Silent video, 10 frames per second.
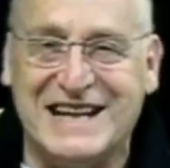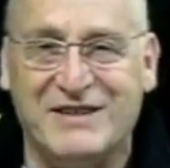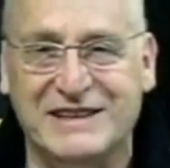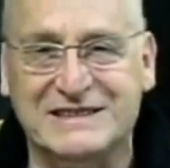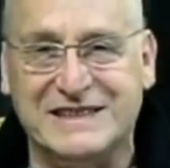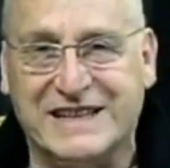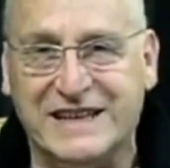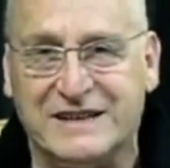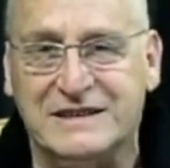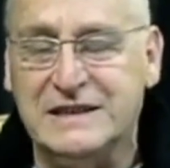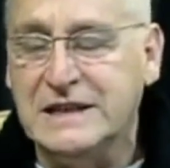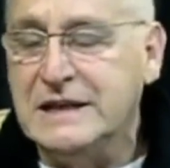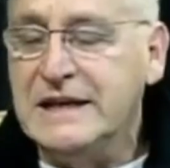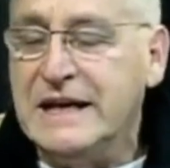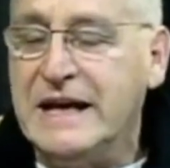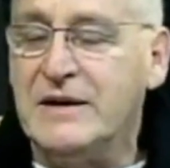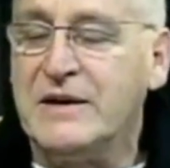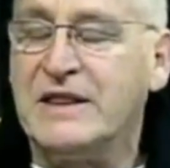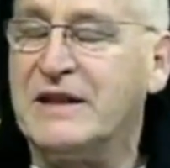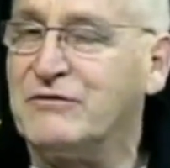Now here's the kicker
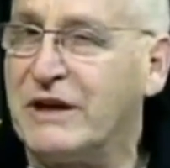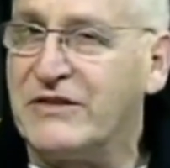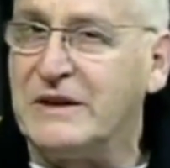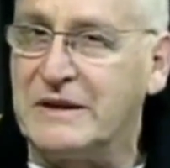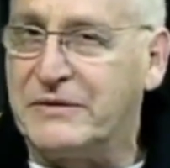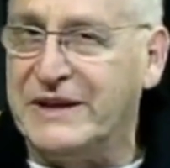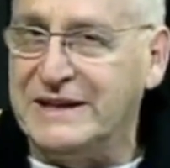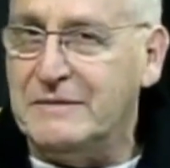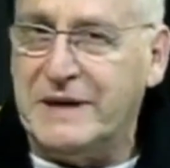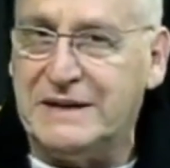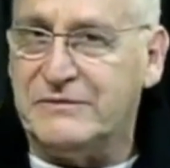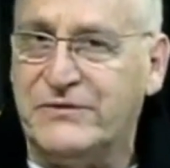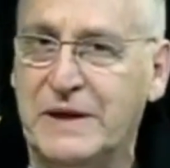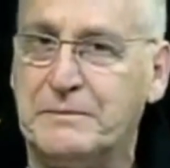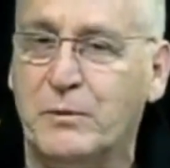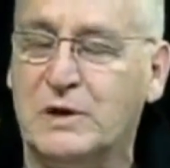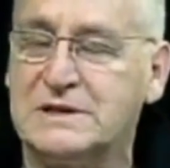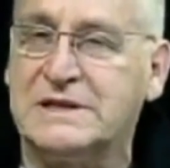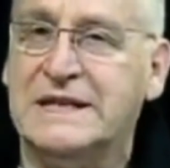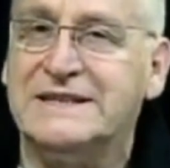the, the, the thing that made him flip
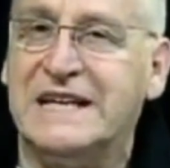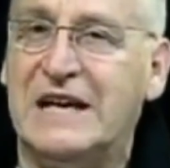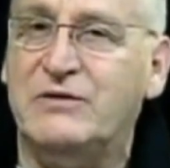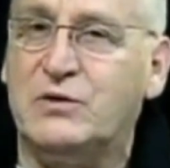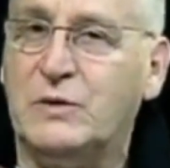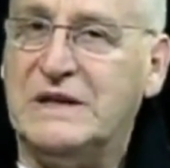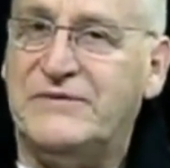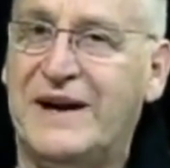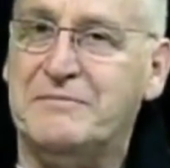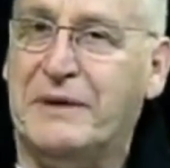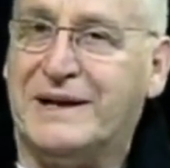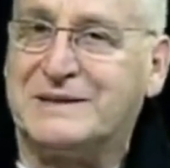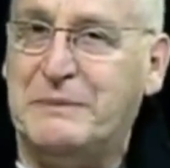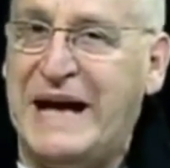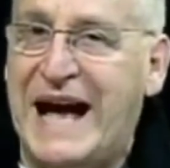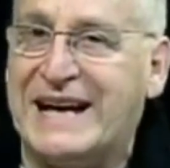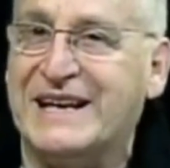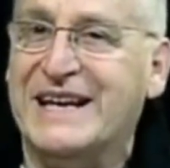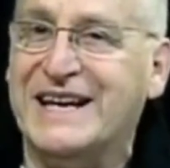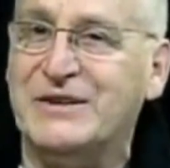was they gave you 25 bucks back
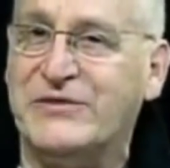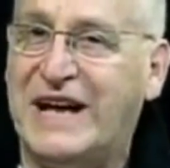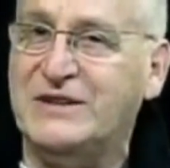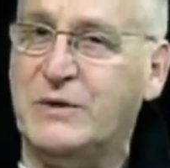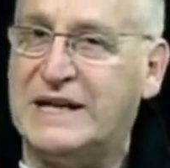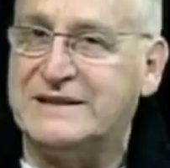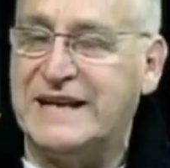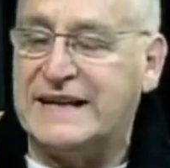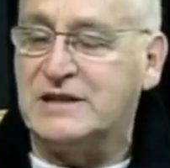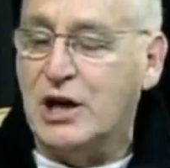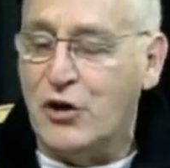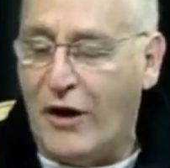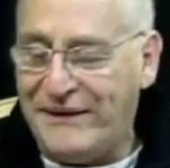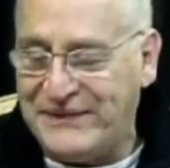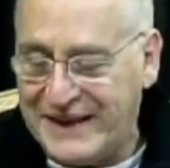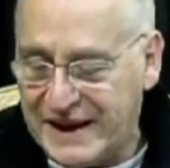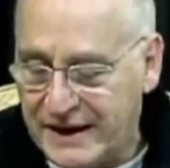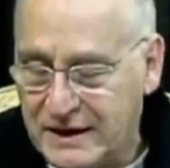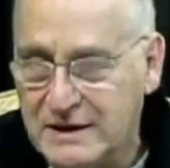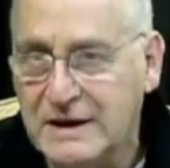in the value added tax, not
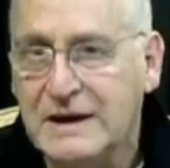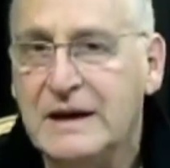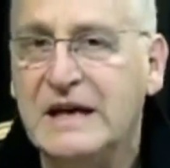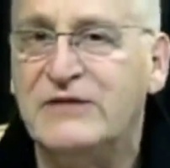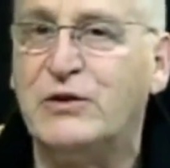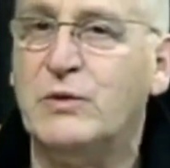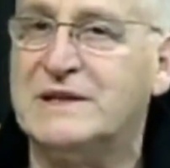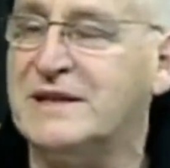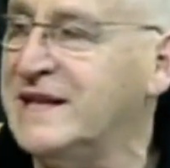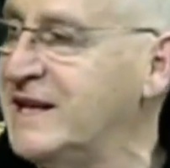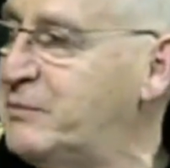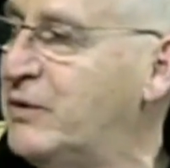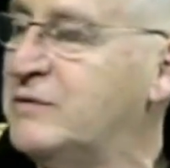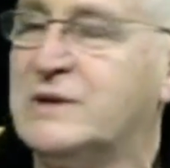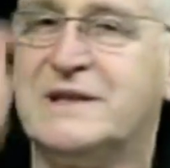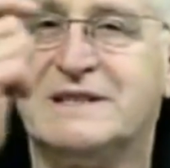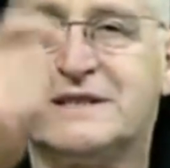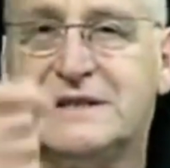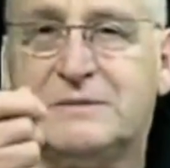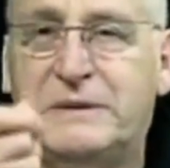there, if you went to the airport with this,
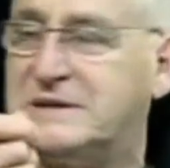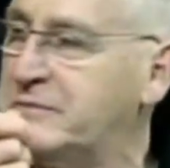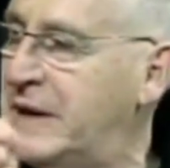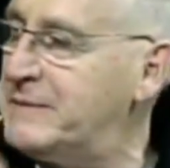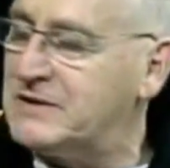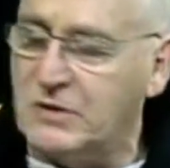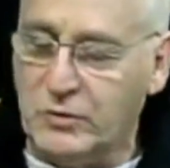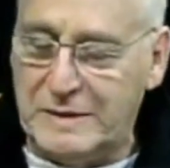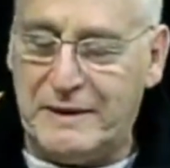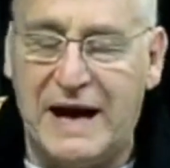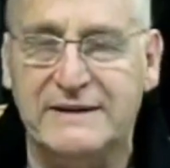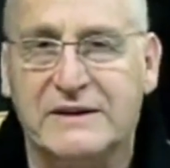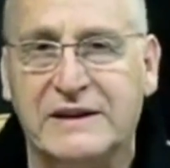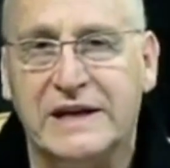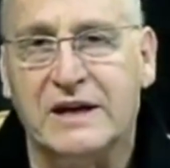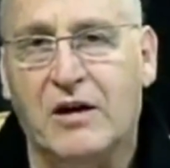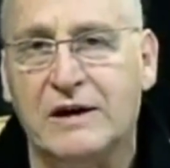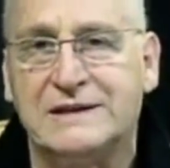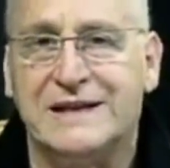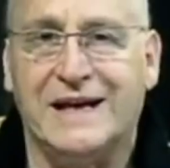this piece of paper. So we buy the thing
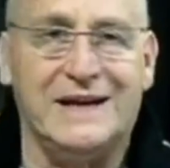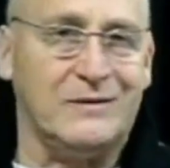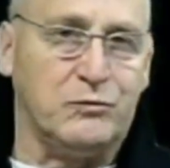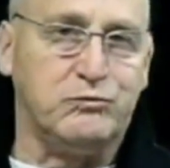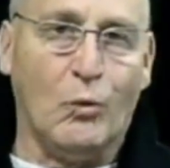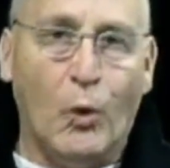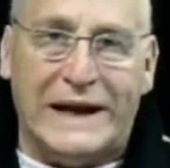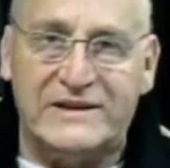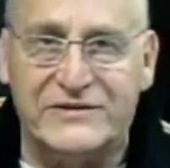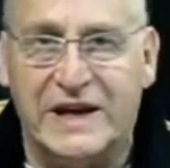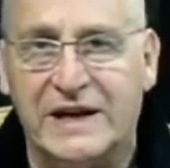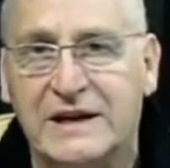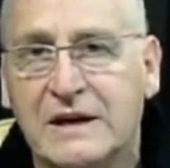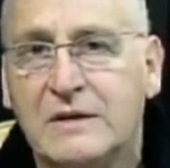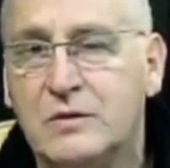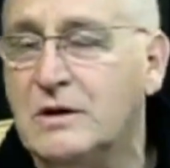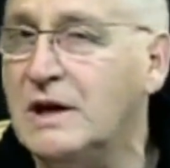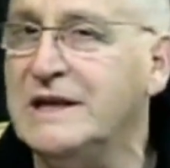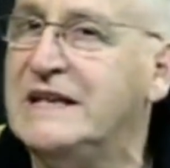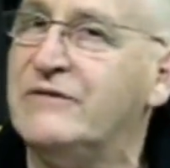on, say, Wednesday. We're
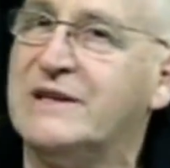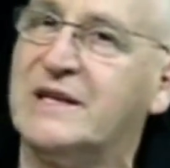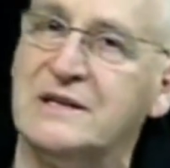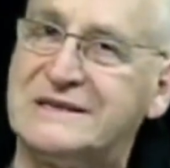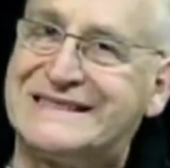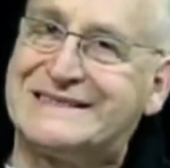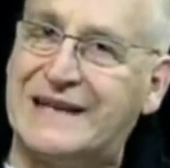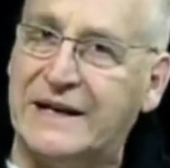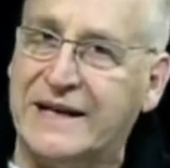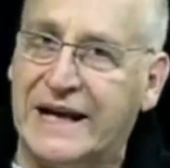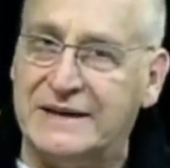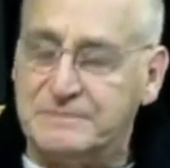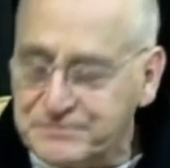not leaving till Sunday.